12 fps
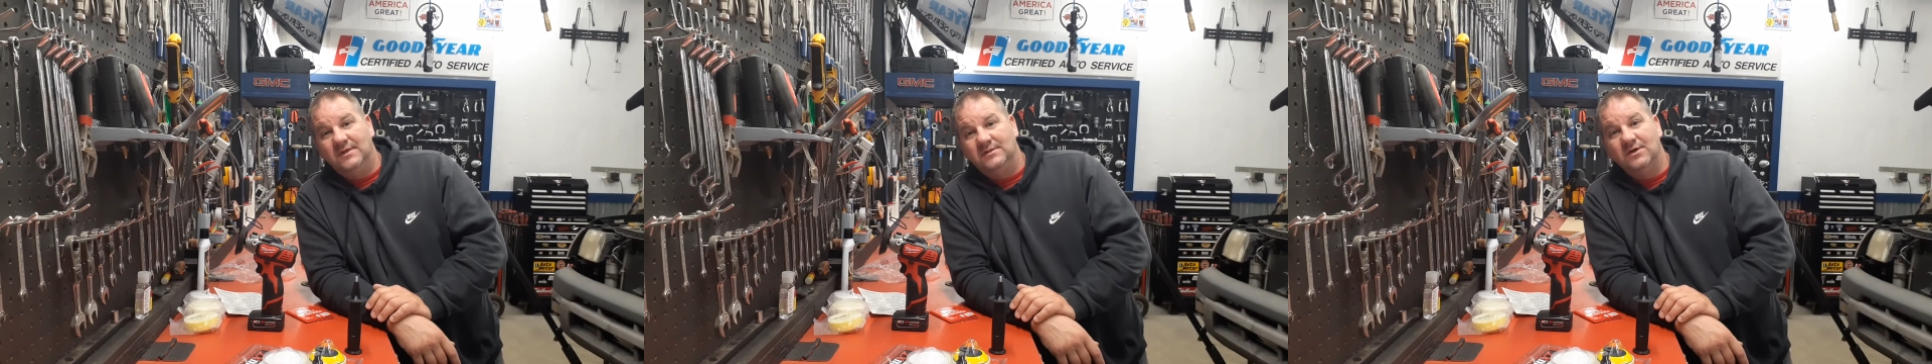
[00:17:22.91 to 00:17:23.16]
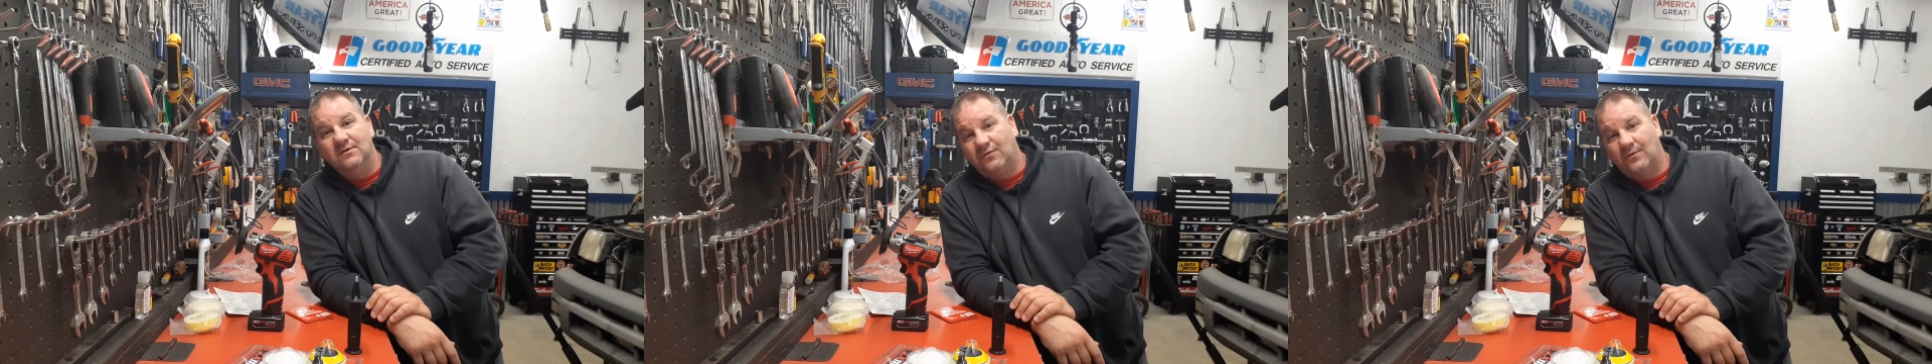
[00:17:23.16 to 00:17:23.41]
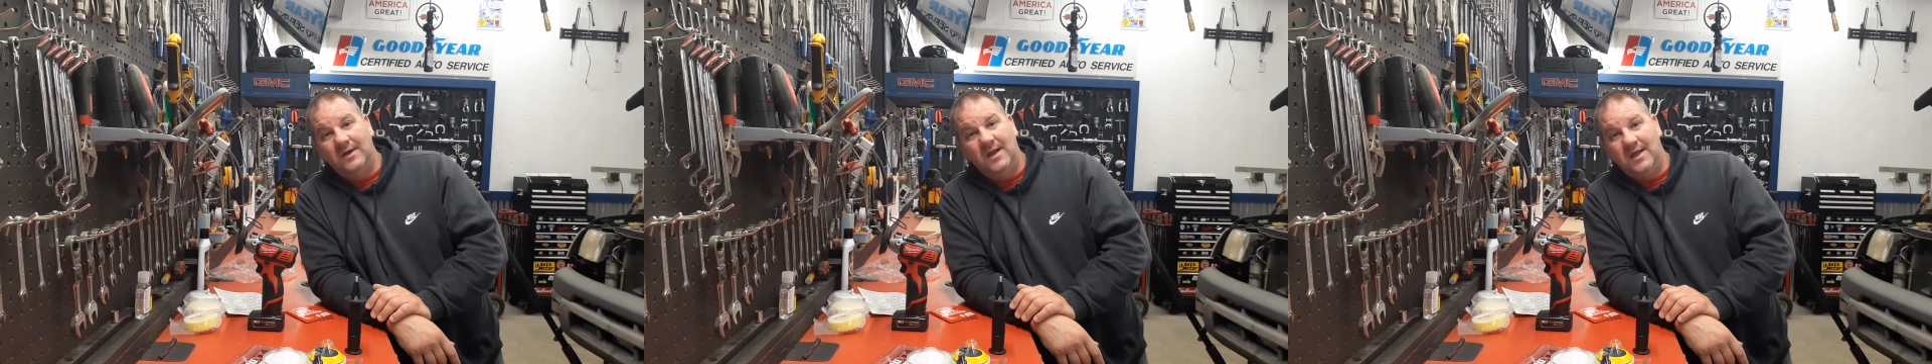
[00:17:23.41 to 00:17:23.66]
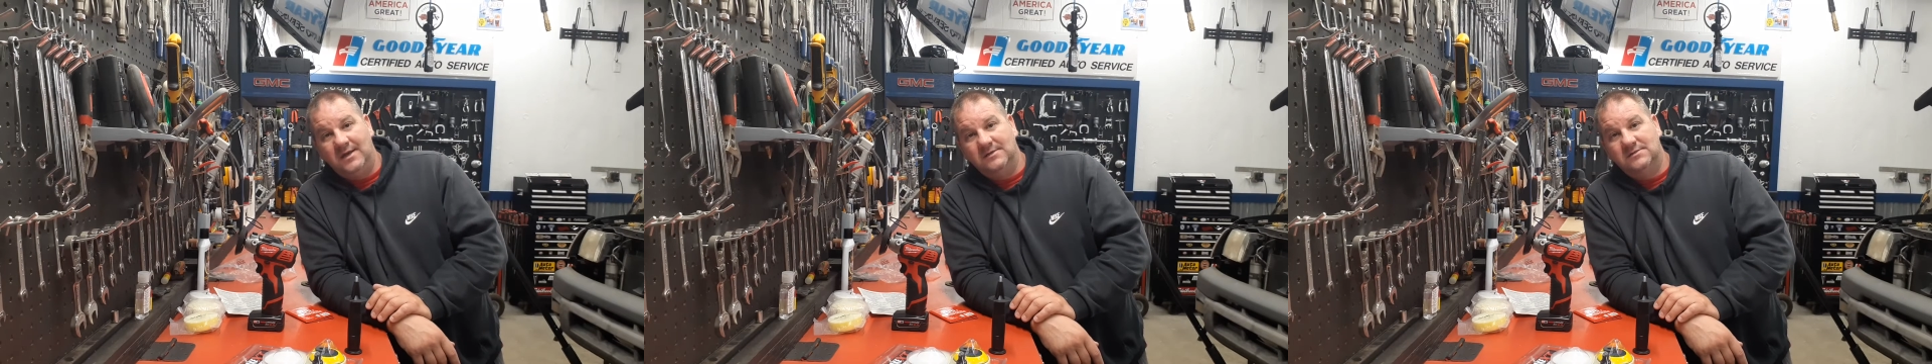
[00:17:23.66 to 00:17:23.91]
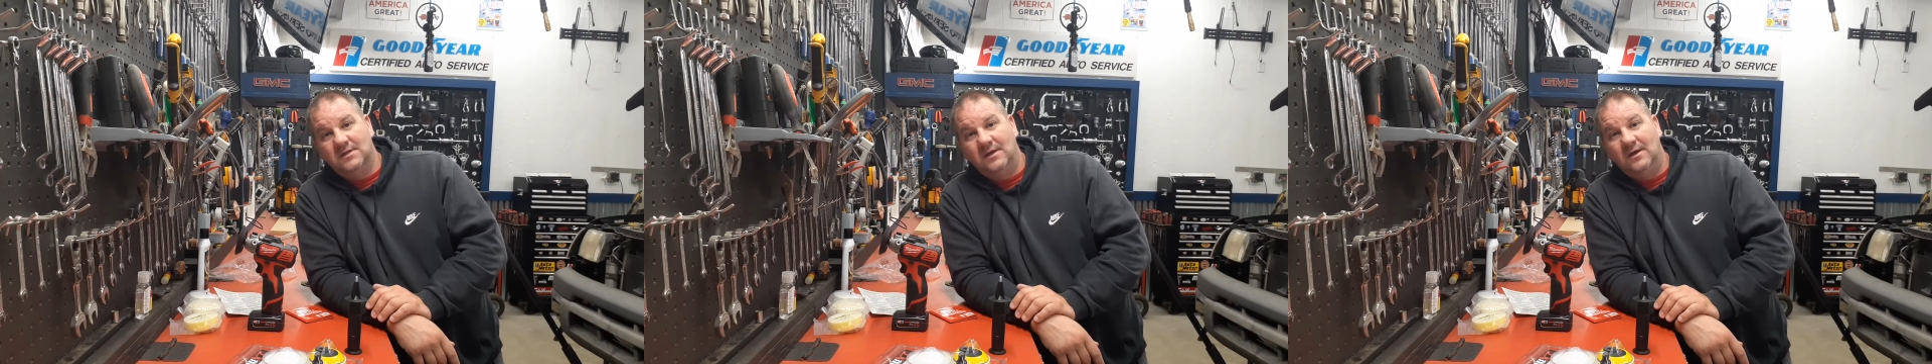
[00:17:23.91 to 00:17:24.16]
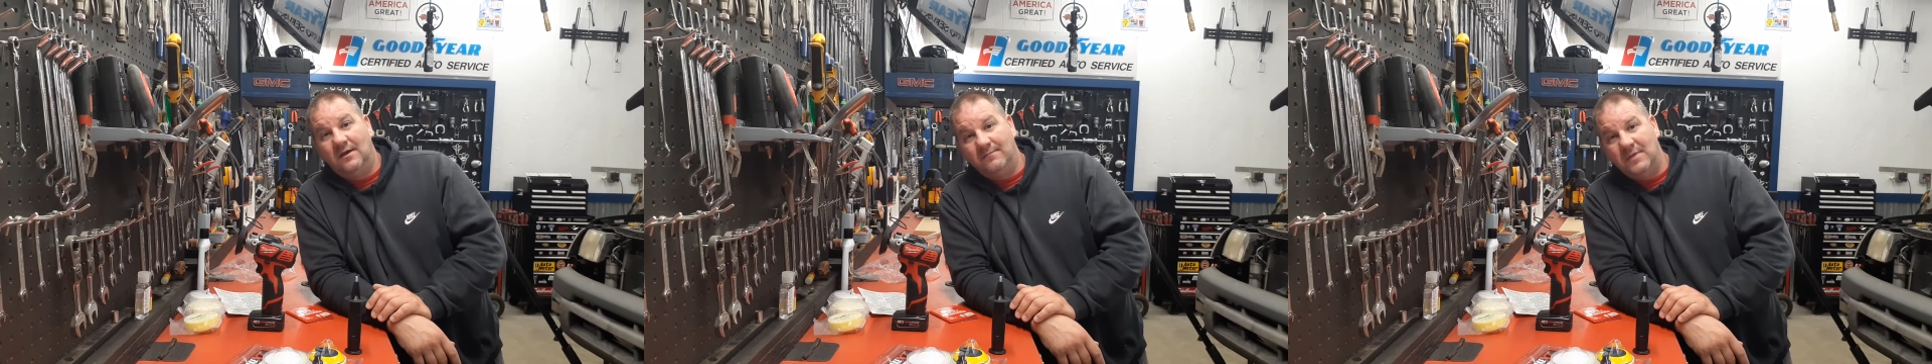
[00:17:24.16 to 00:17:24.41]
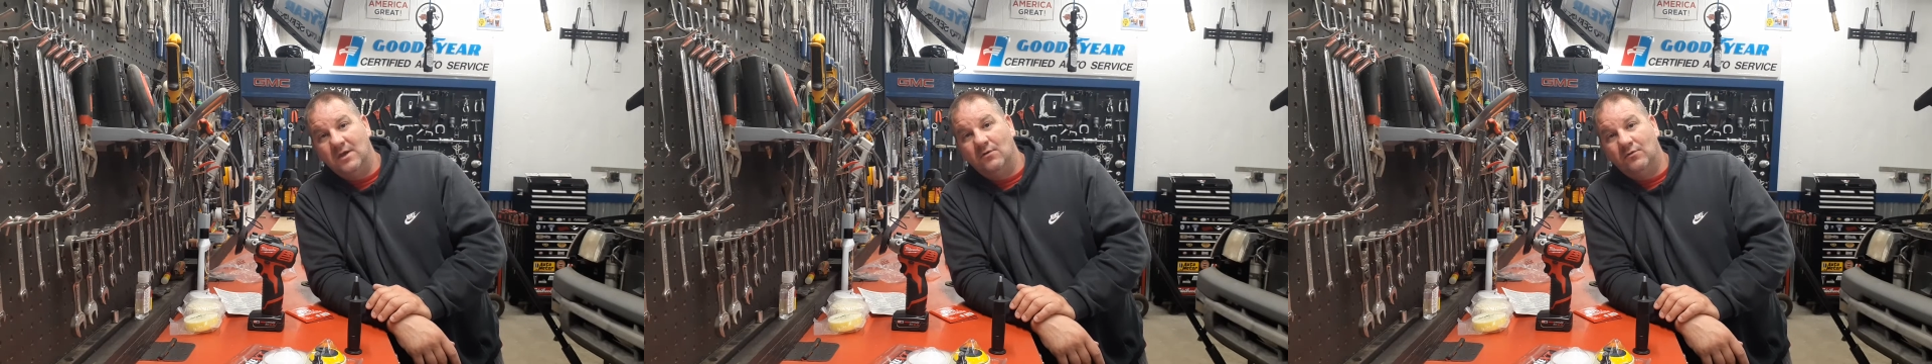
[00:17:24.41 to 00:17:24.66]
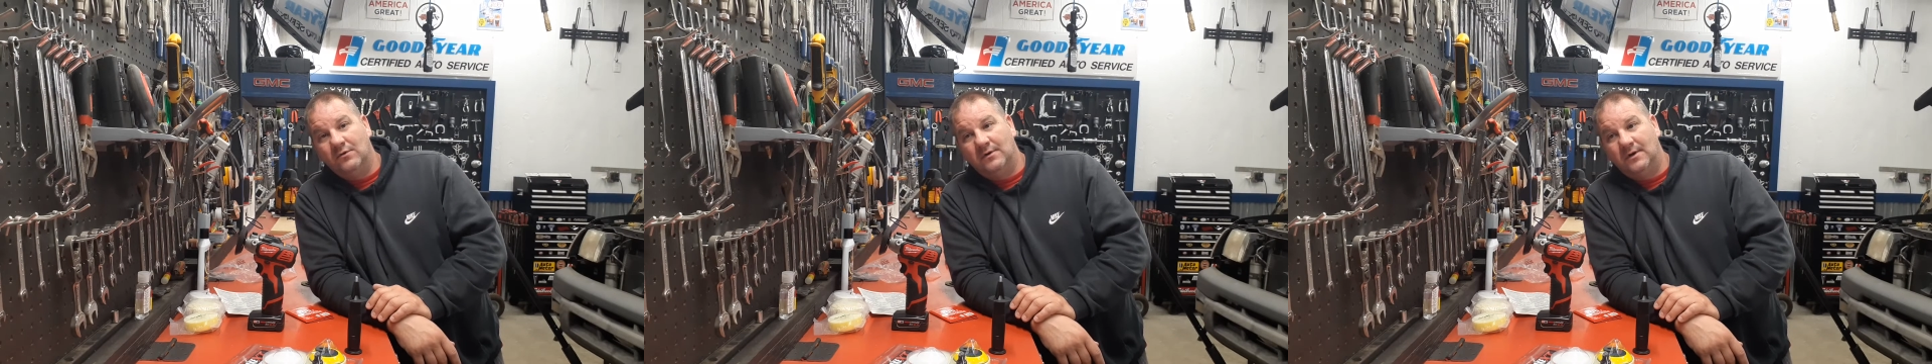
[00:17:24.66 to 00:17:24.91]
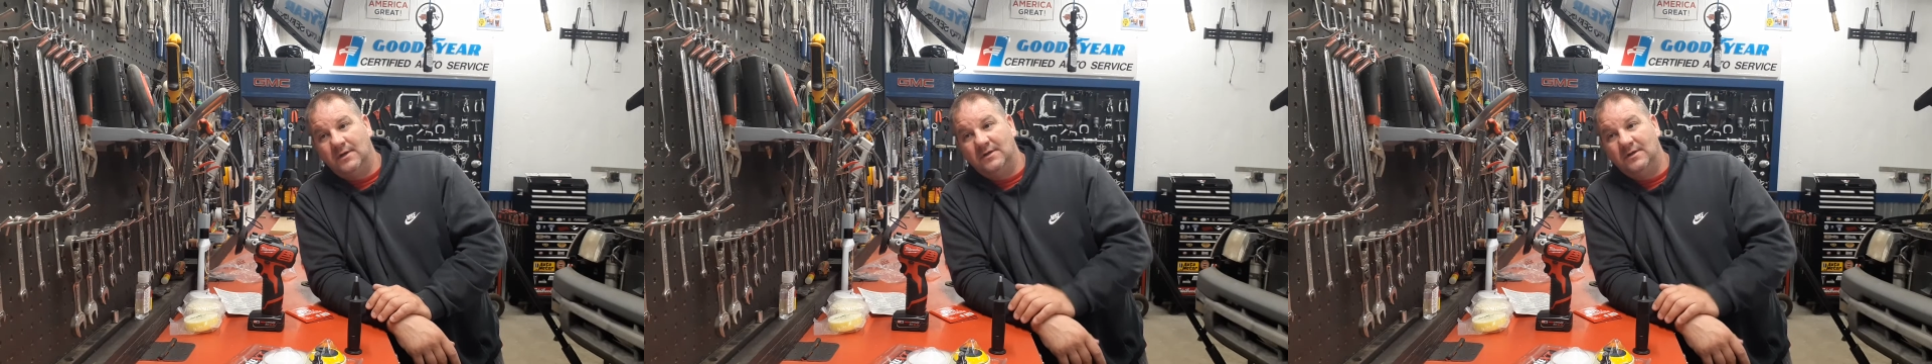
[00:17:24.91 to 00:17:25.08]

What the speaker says: 2-3 days of me ordering it.